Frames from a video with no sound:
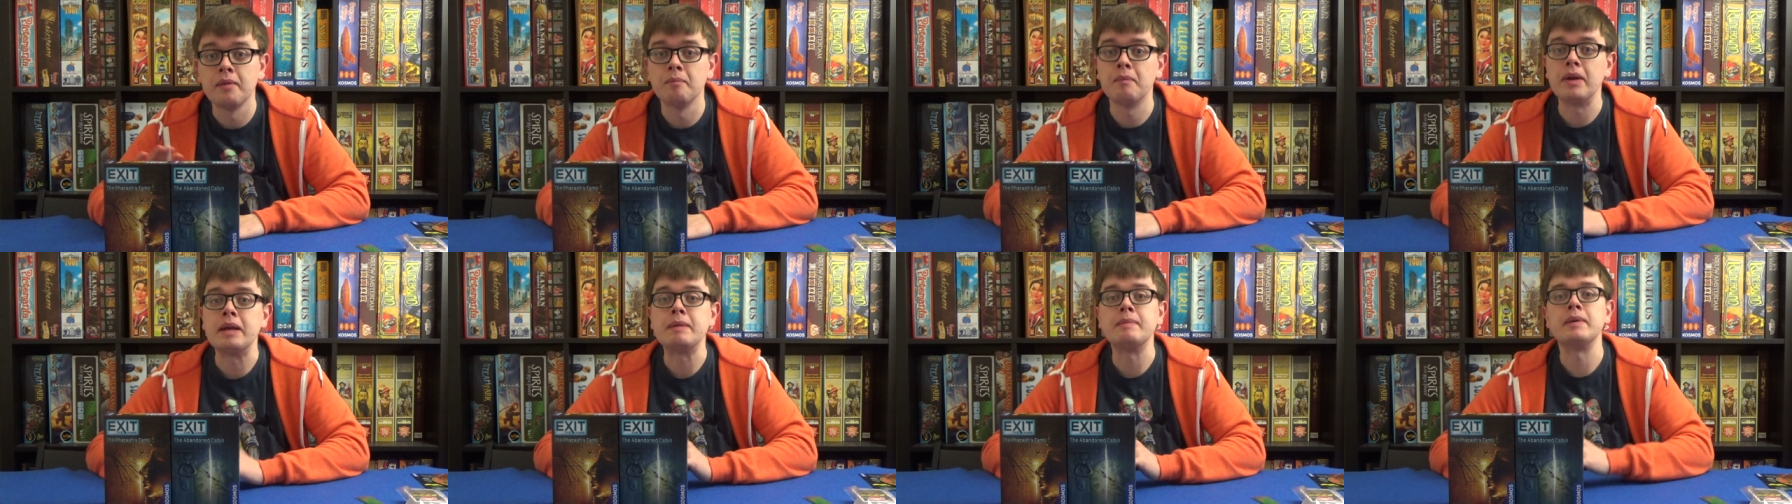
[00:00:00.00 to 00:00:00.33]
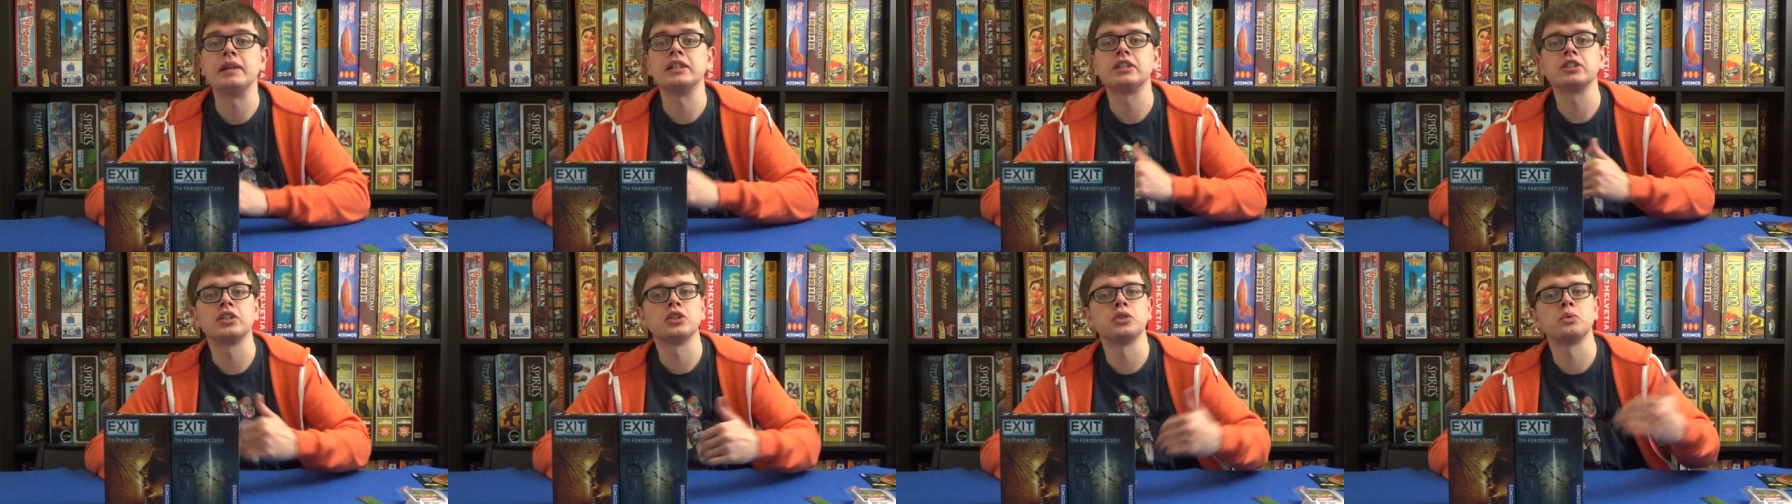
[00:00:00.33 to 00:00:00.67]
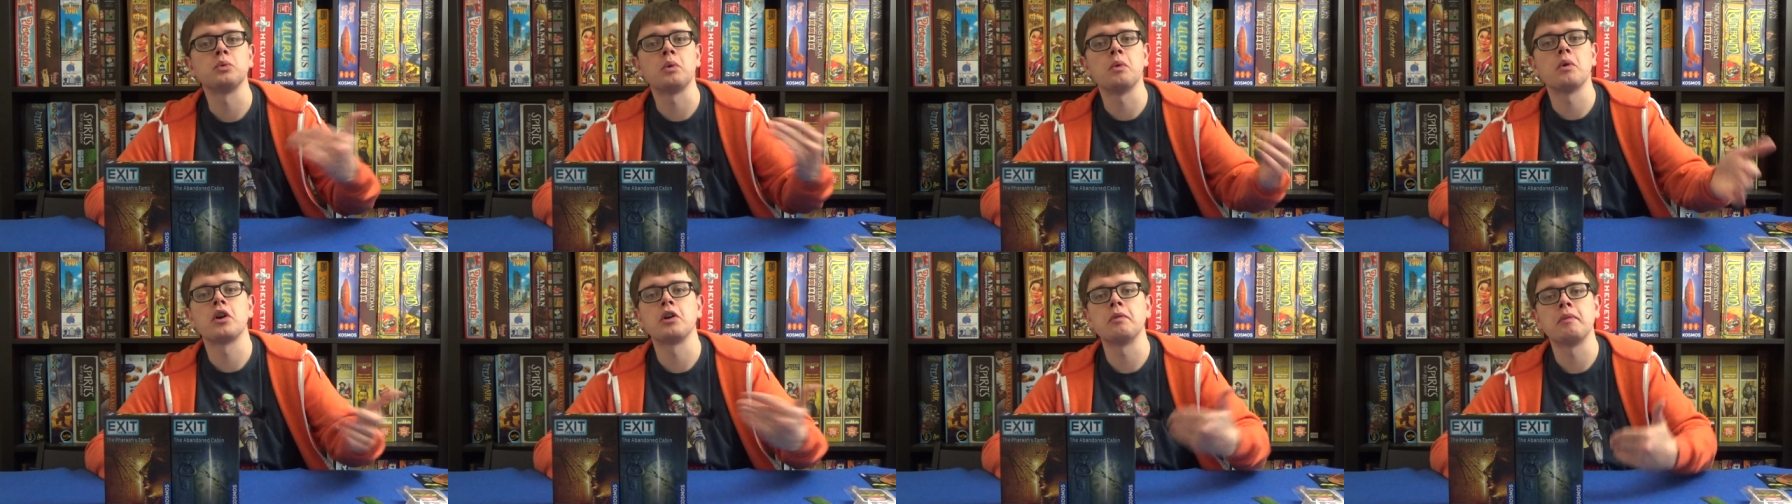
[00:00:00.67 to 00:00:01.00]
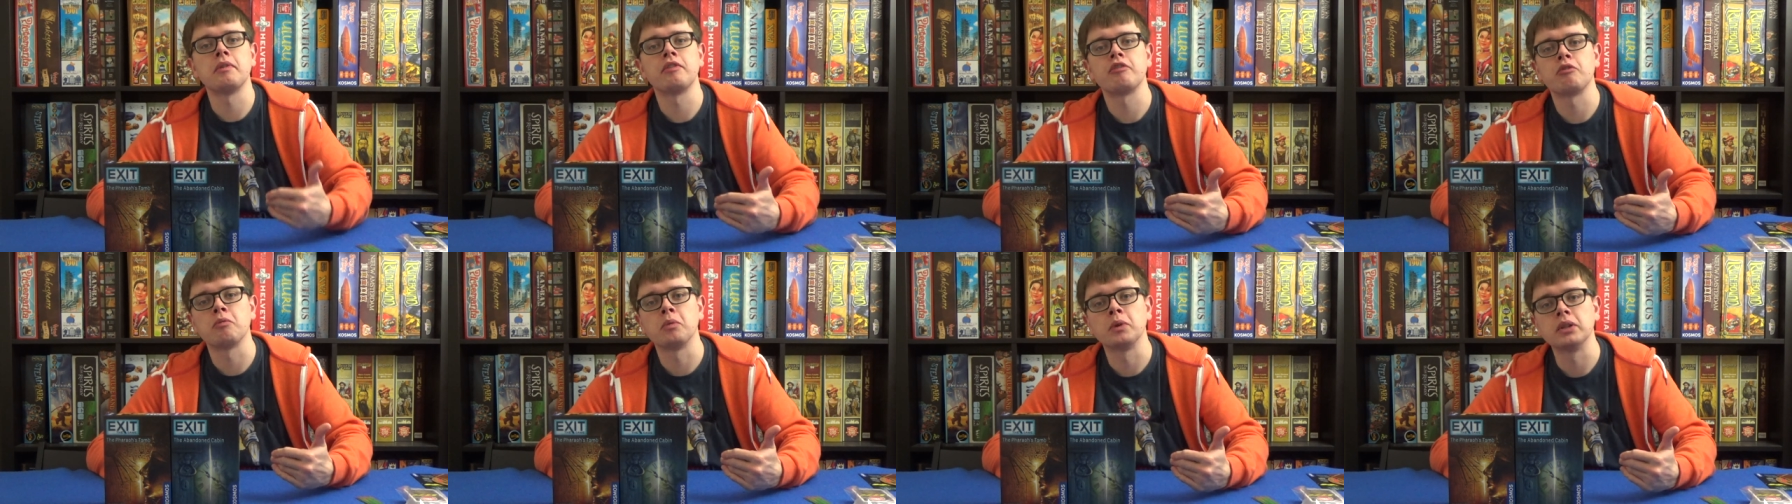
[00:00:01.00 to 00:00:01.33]
Maybe it's because we were
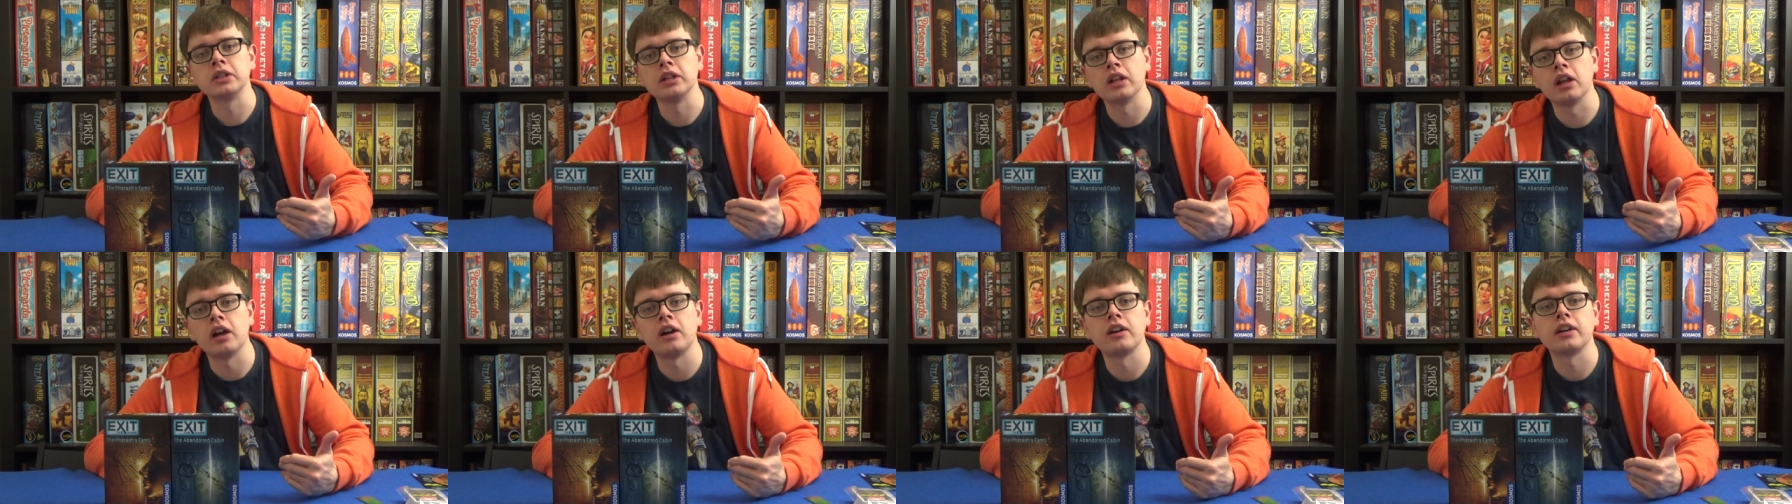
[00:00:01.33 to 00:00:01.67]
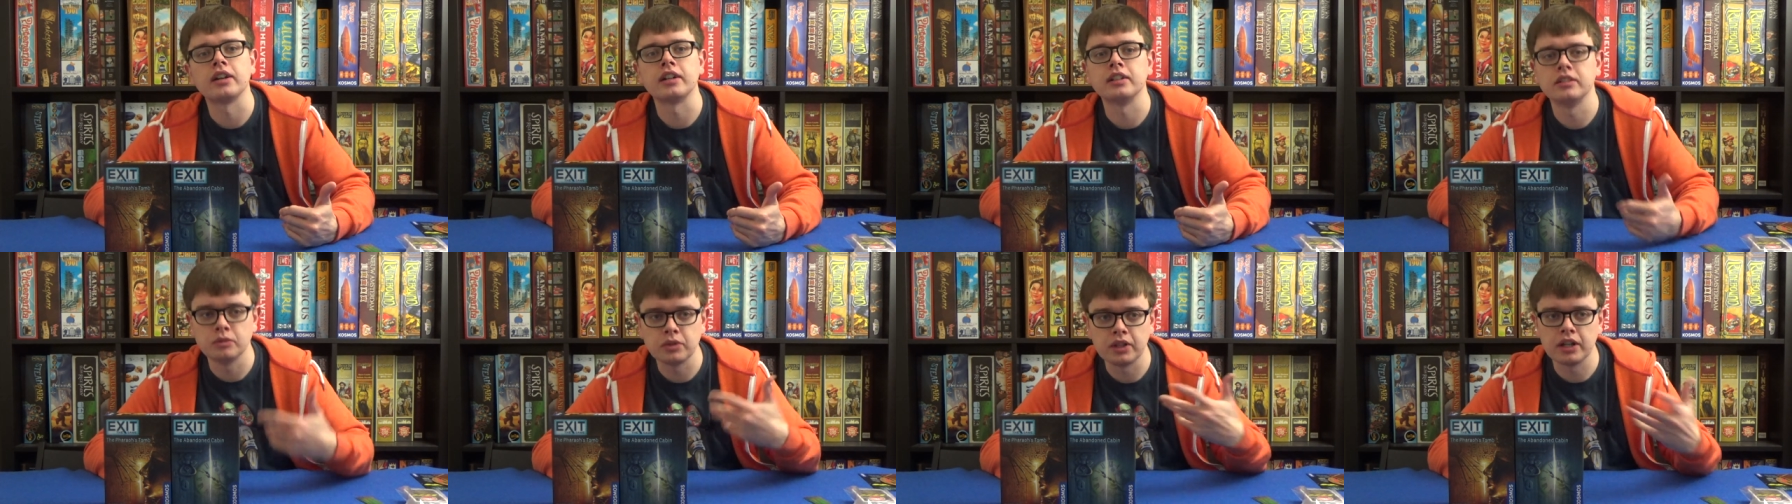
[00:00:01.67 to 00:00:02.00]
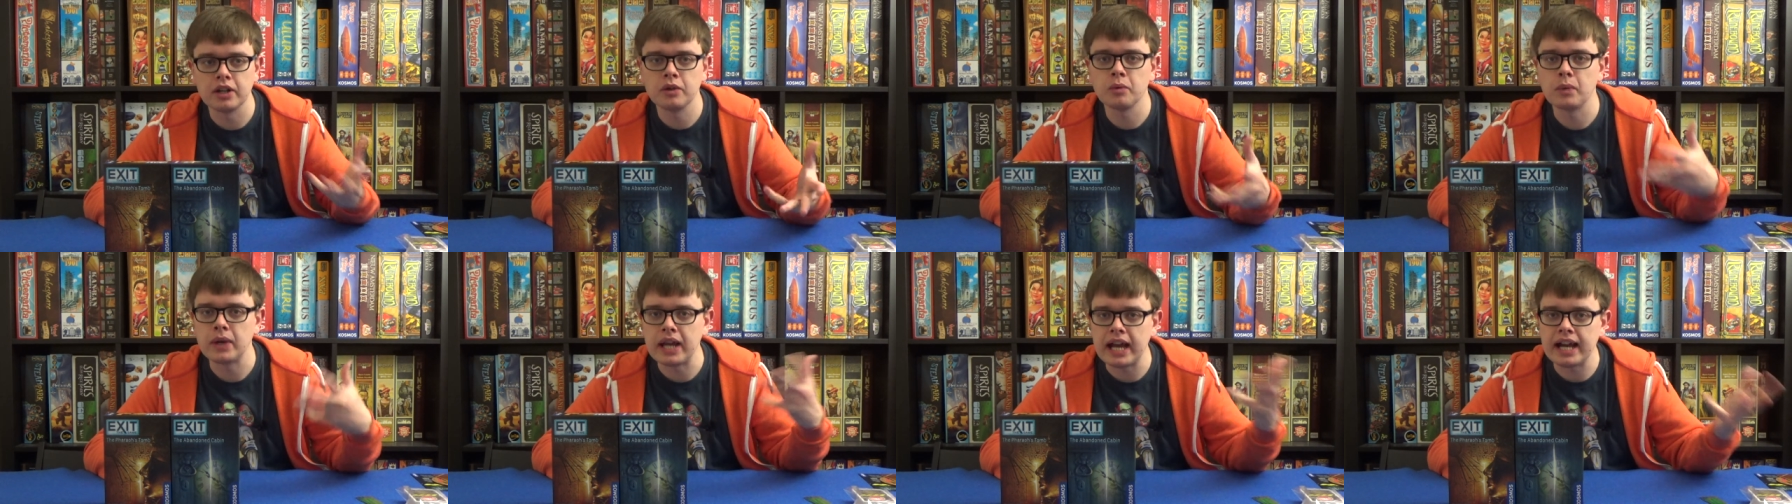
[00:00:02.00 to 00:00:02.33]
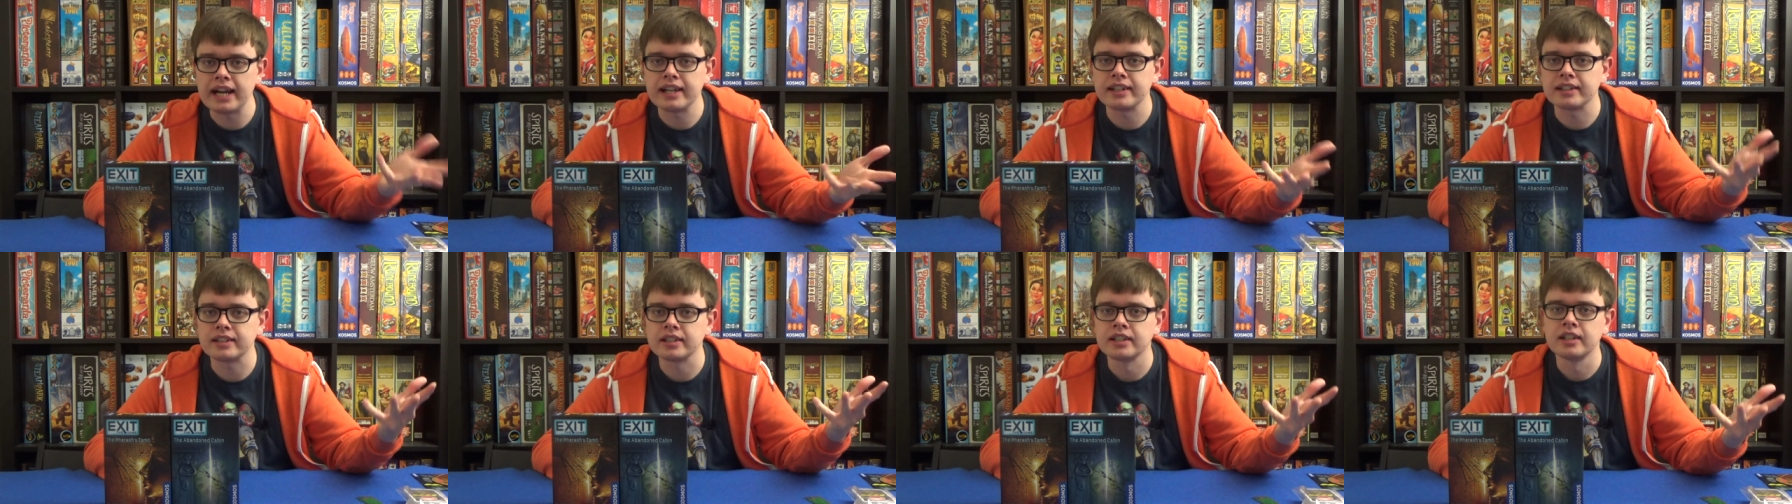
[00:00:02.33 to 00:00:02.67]
coming from Unlock and we
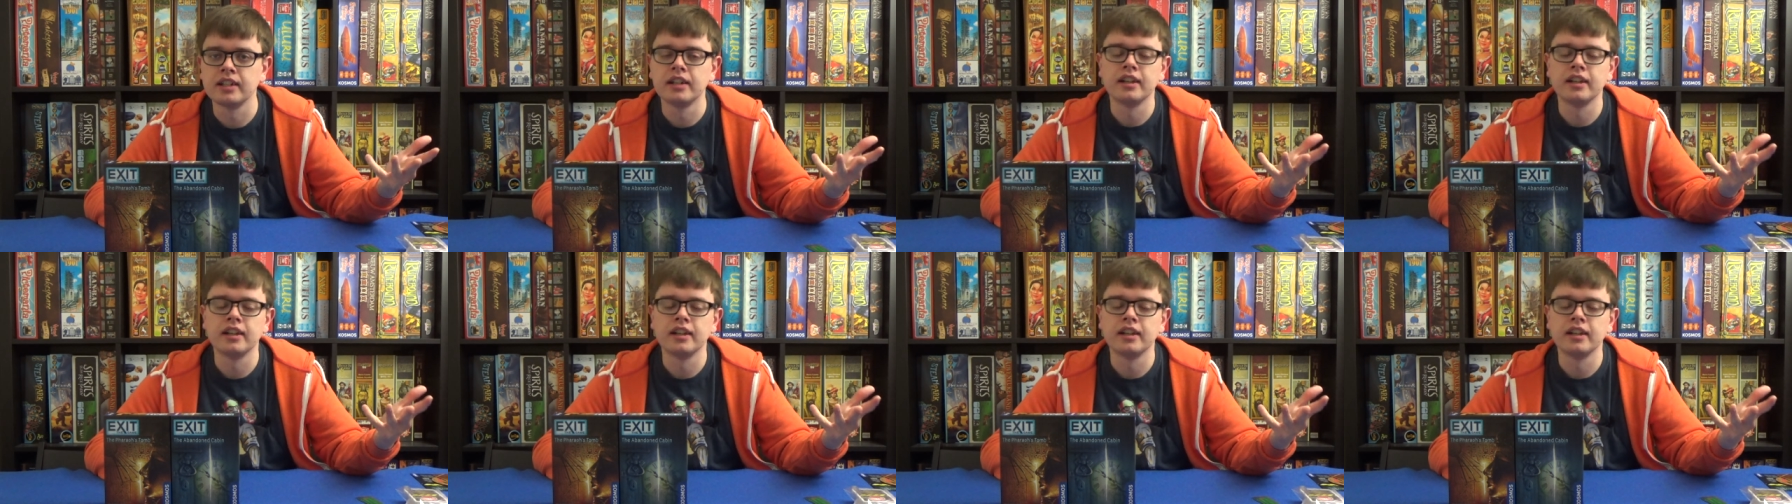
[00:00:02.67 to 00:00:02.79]
had